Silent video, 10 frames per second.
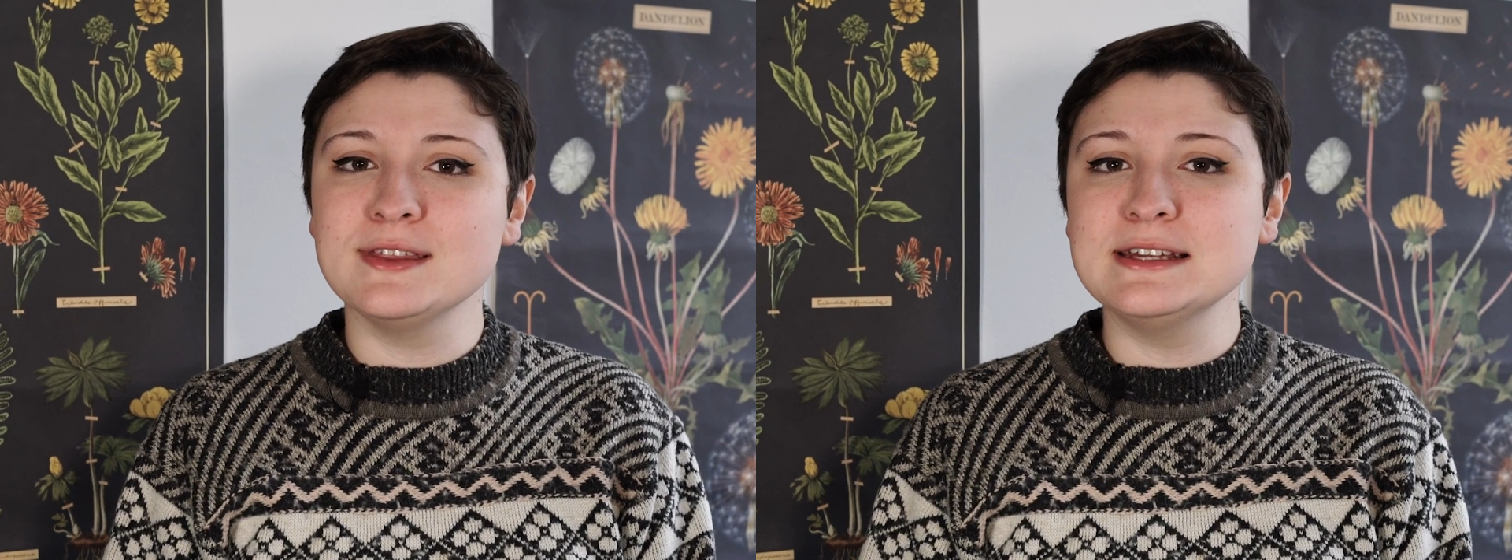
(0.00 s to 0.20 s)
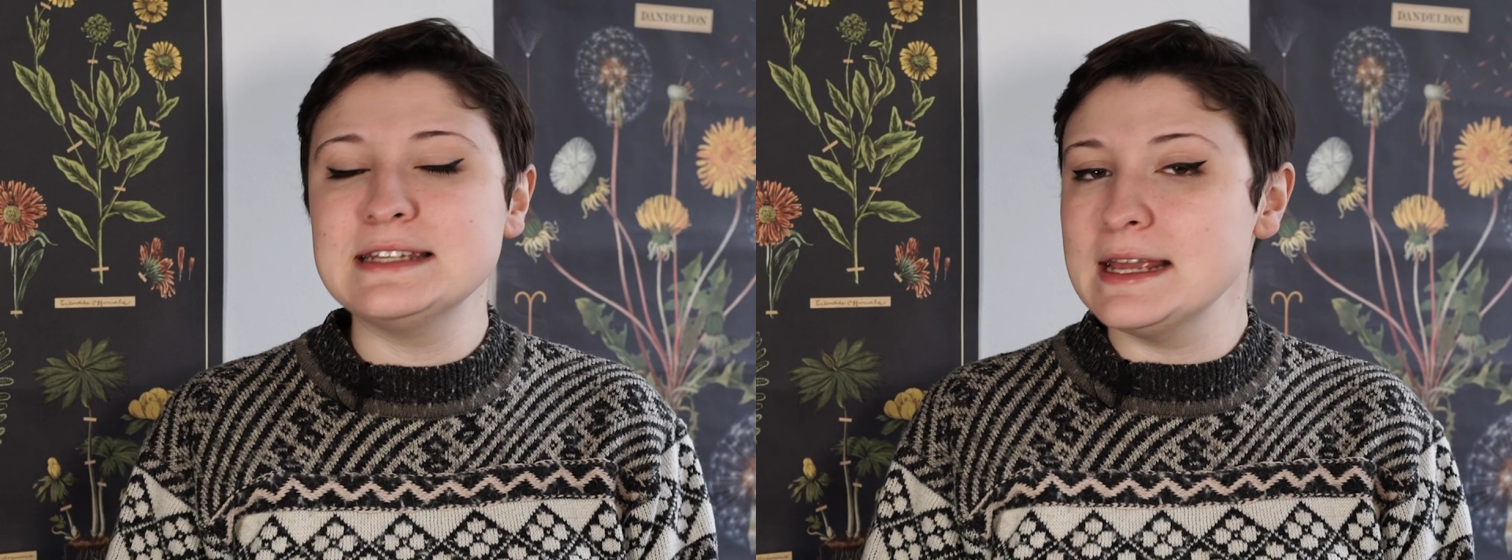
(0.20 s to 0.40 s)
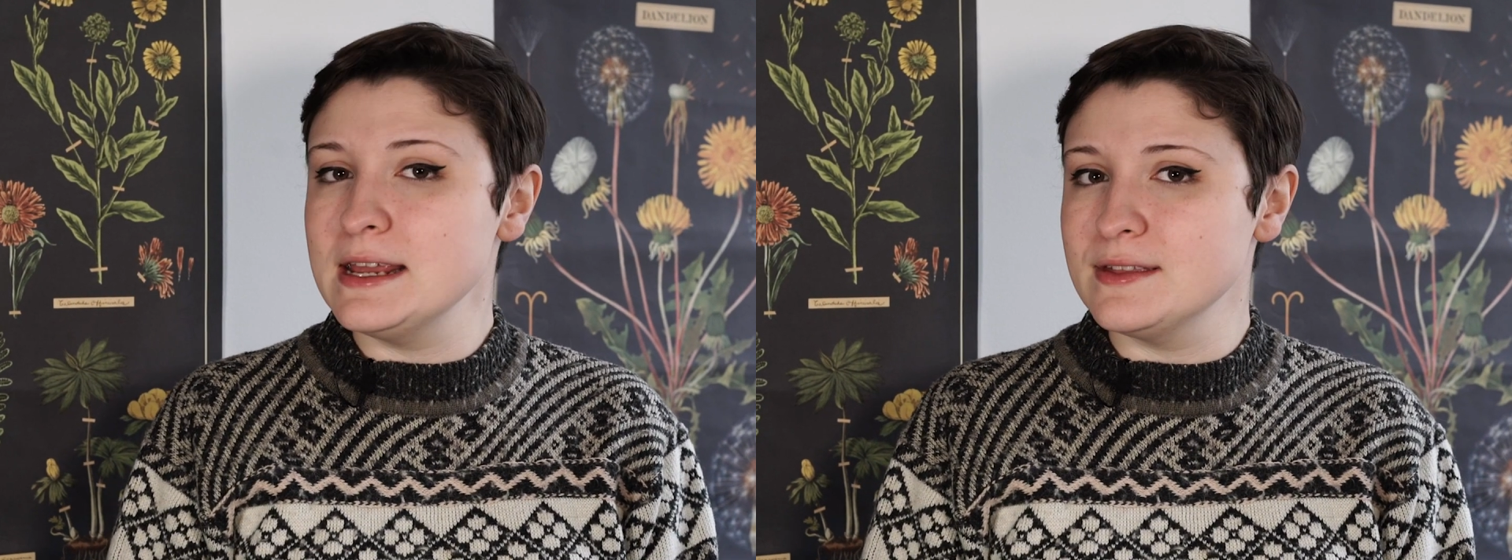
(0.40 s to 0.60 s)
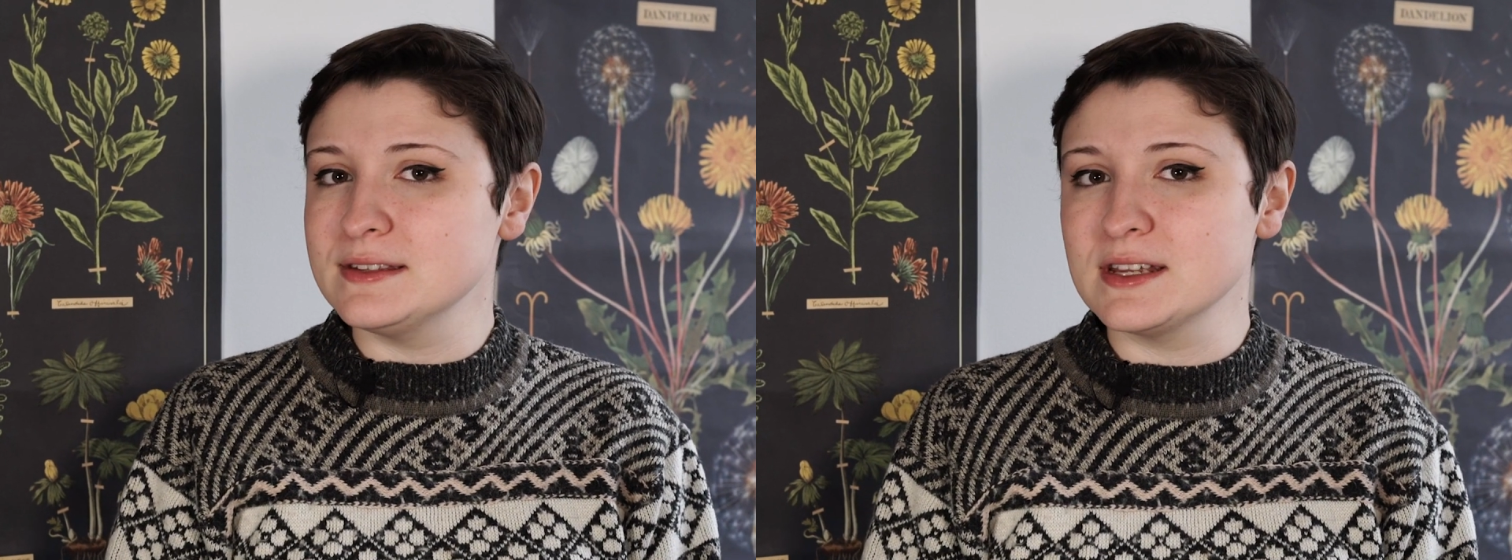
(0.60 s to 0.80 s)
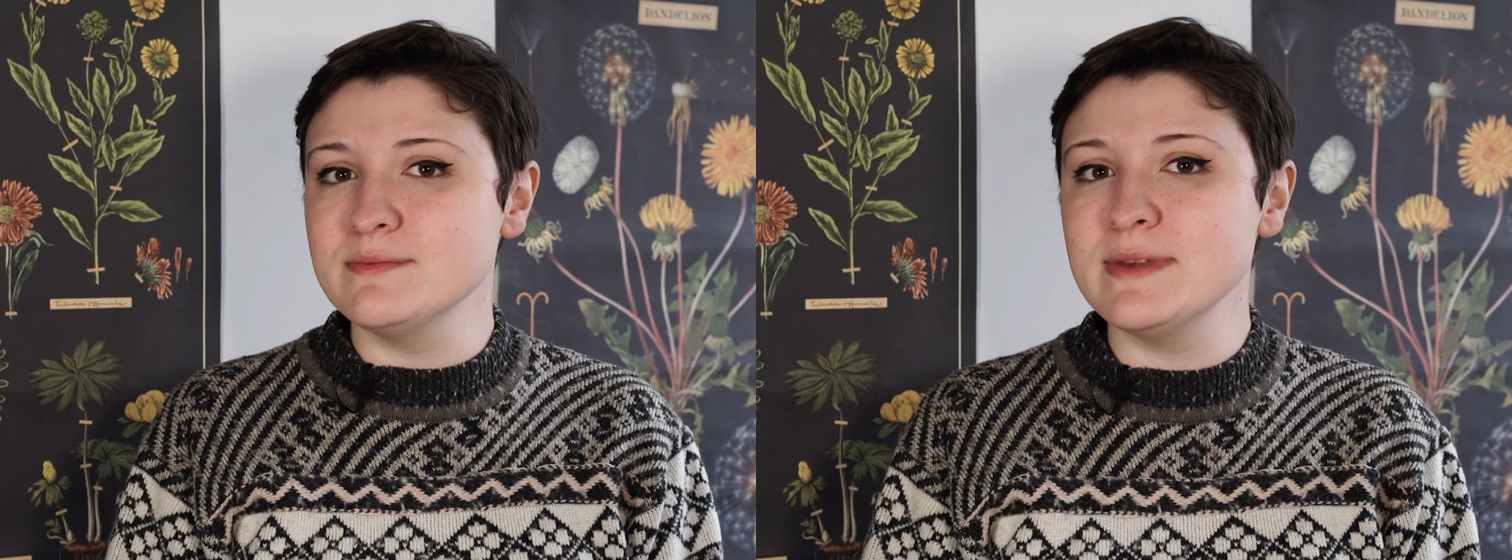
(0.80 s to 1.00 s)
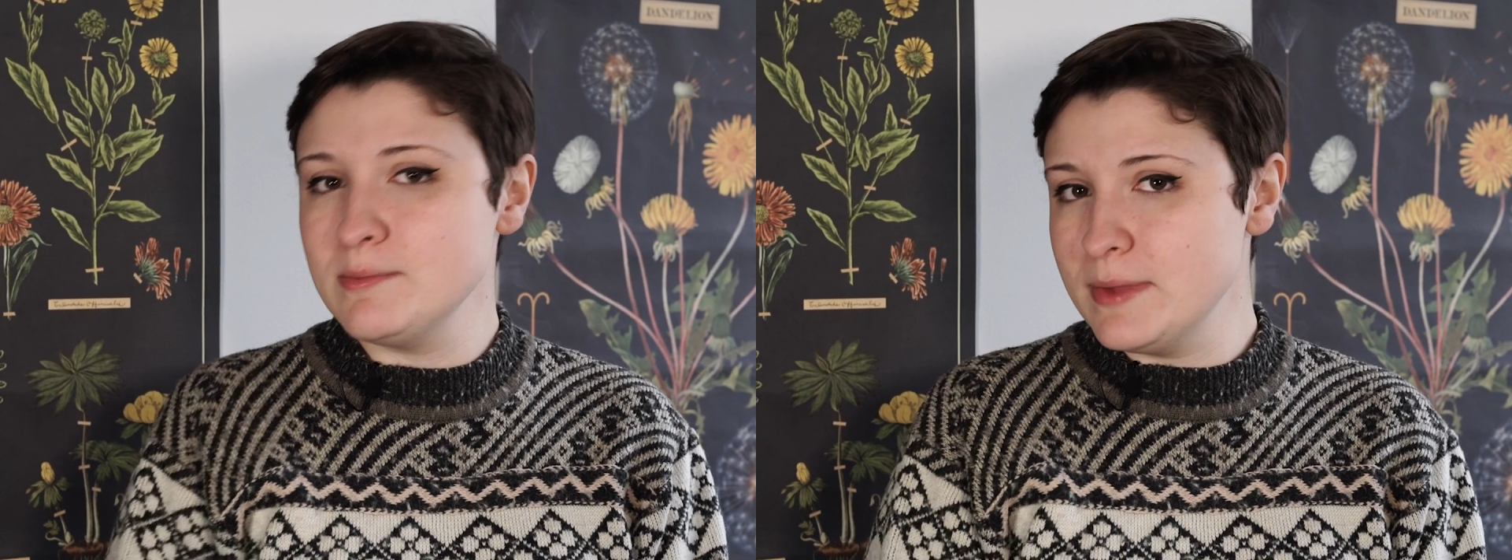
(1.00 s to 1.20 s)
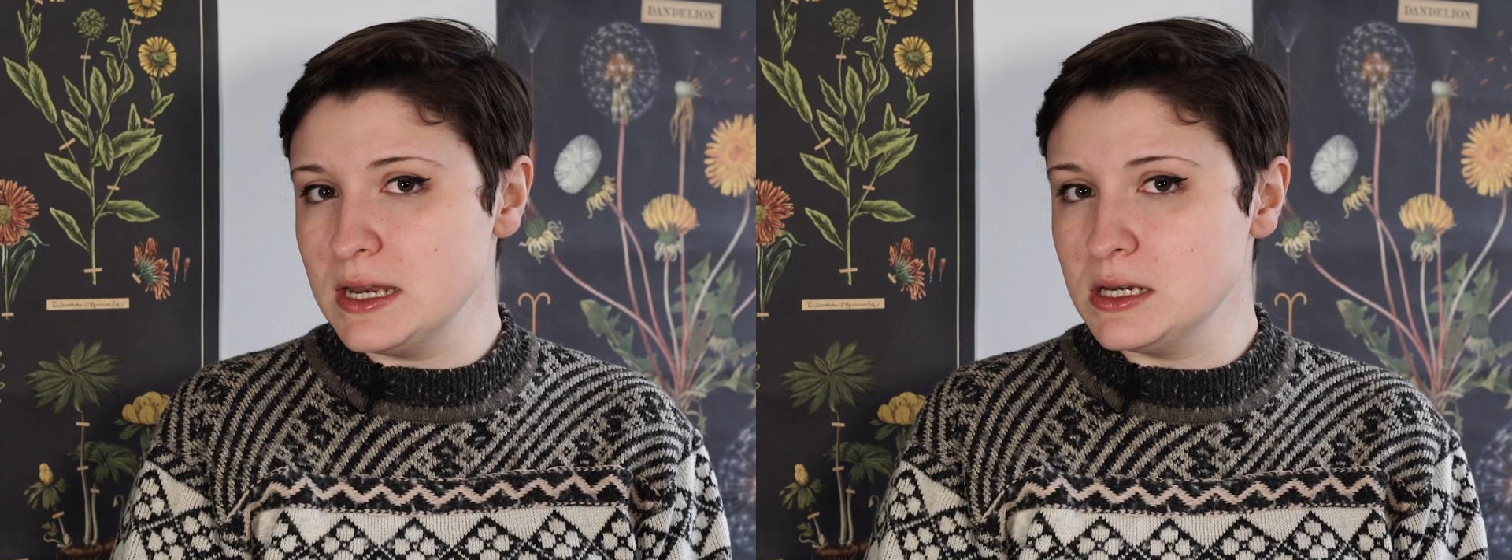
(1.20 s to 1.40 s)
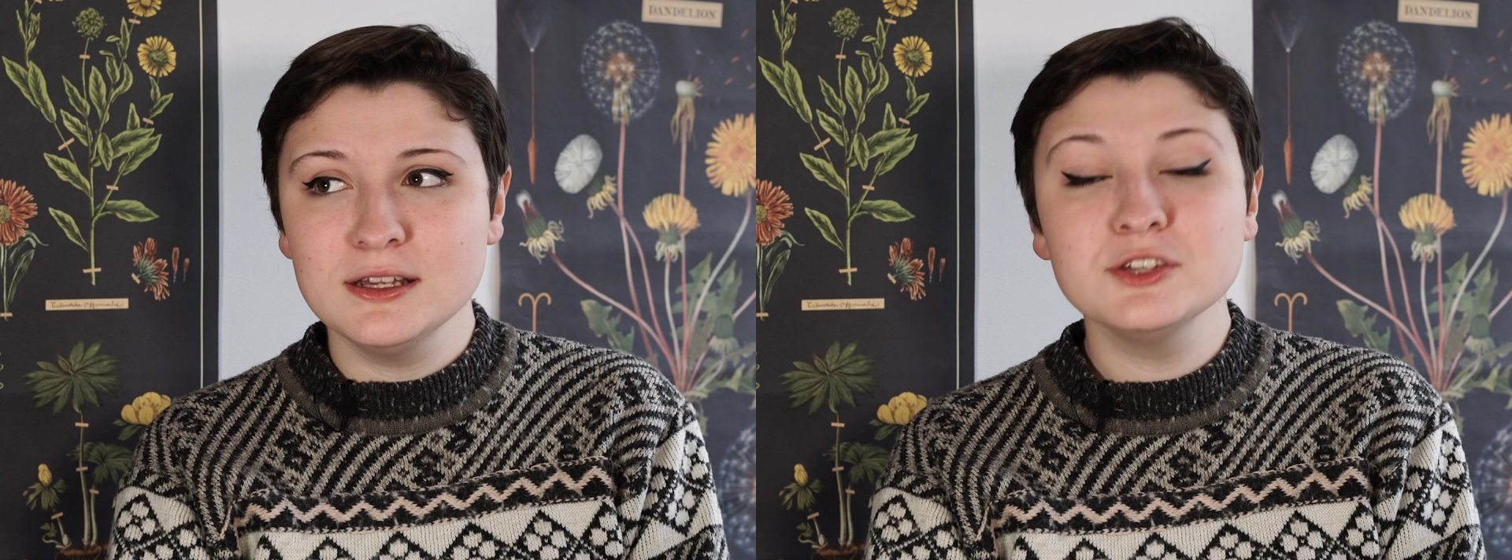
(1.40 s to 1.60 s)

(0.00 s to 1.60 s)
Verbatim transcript: they take this commitment.